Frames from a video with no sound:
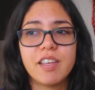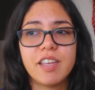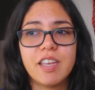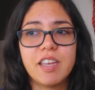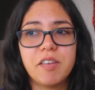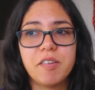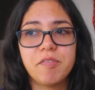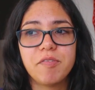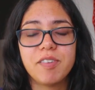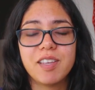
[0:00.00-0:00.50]

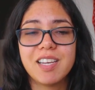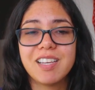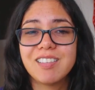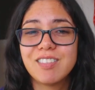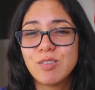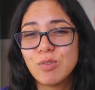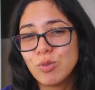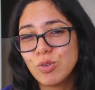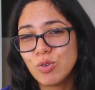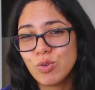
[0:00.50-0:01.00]
if it is
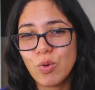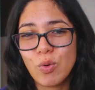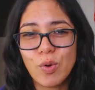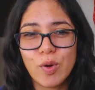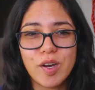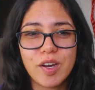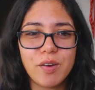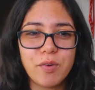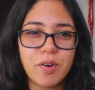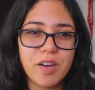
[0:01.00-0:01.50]
too
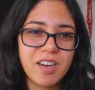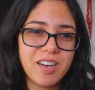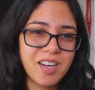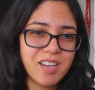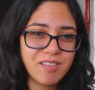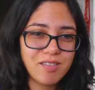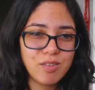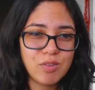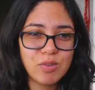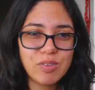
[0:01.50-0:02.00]
short or it
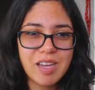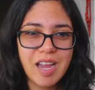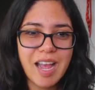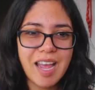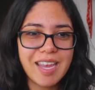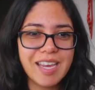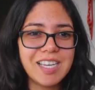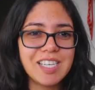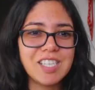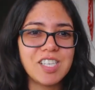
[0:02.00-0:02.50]
is too
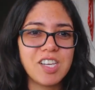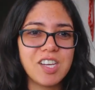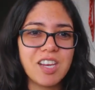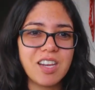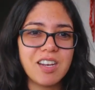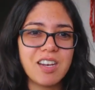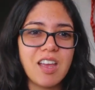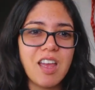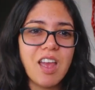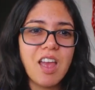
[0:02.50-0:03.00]
tight, she
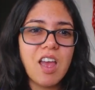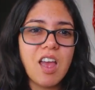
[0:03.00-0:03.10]
can